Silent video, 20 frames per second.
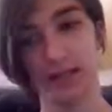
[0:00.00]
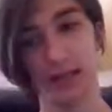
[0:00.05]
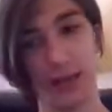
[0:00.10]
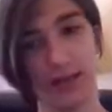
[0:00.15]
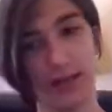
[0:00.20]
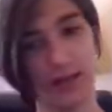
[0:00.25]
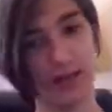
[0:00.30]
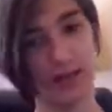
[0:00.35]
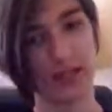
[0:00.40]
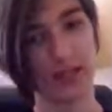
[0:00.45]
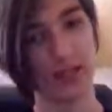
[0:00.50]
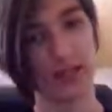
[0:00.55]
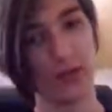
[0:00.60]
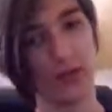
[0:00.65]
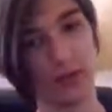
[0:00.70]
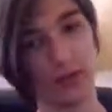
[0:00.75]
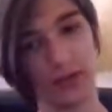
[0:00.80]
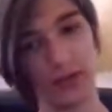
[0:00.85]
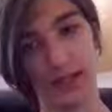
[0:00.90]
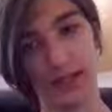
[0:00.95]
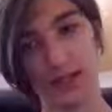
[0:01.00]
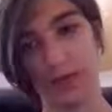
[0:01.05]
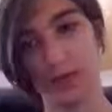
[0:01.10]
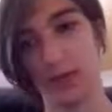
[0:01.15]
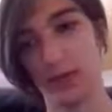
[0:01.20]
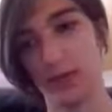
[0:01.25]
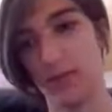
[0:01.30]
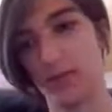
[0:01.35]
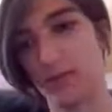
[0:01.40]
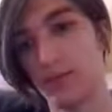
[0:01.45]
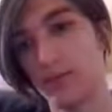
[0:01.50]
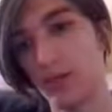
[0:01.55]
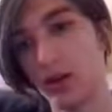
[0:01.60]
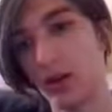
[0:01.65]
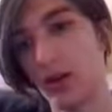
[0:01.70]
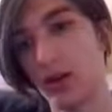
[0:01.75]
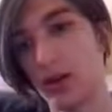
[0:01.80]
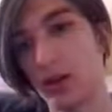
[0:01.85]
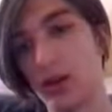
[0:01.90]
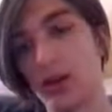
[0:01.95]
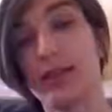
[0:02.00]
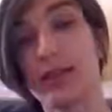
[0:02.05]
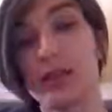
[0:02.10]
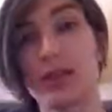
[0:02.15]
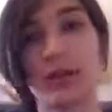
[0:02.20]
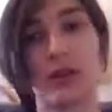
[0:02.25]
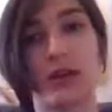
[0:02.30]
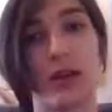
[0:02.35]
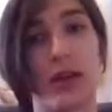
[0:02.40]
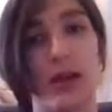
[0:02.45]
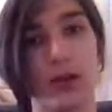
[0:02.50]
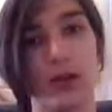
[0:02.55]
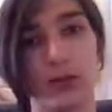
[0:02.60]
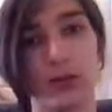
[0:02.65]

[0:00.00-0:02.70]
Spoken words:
kind of expendable at this point, but that's okay.